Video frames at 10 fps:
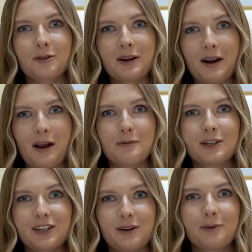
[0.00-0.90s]
to their
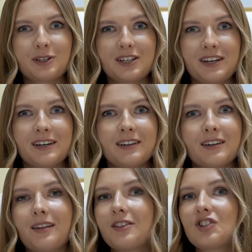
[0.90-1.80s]
everyday routine,
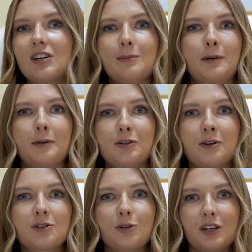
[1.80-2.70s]
the gentleman
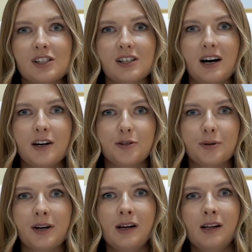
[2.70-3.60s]
returns to his
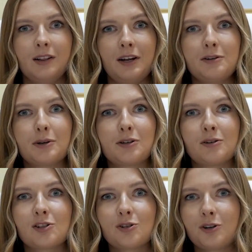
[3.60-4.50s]
country, lady
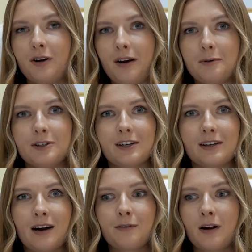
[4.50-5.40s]
returns to her everyday
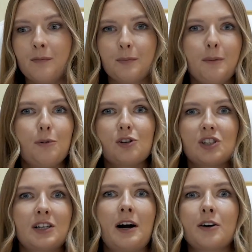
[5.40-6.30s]
life, people
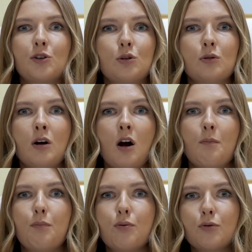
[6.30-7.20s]
start to
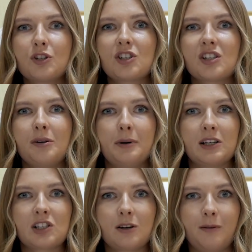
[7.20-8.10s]
put
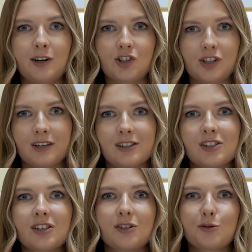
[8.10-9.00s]
serious
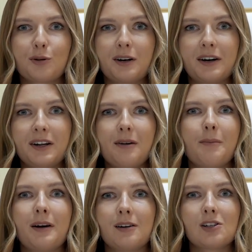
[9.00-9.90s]
questions into their
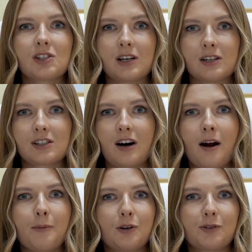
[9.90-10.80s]
emails and
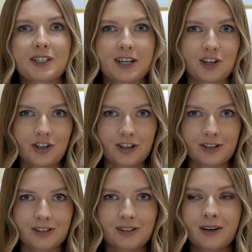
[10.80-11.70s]
Skype
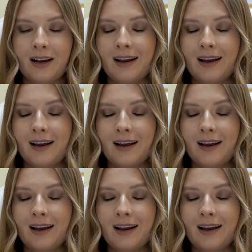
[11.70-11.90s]
conversations.